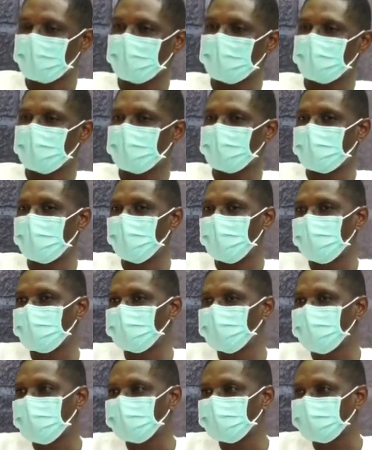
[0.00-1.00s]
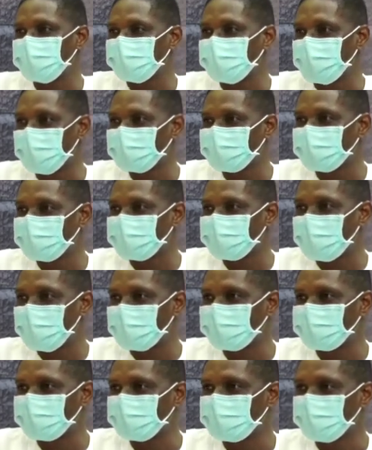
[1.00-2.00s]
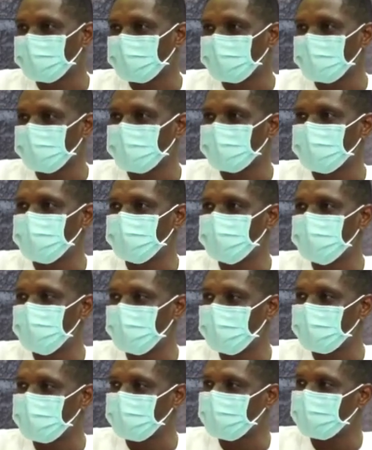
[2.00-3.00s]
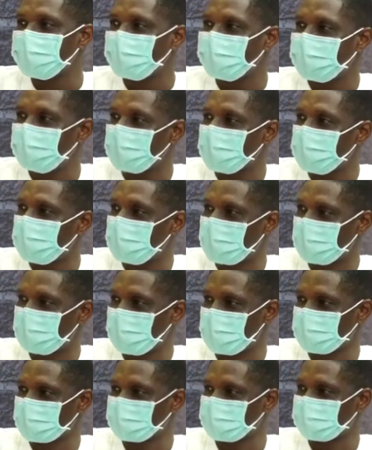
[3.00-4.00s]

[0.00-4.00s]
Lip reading: Now, what makes it worse is that you may need help around,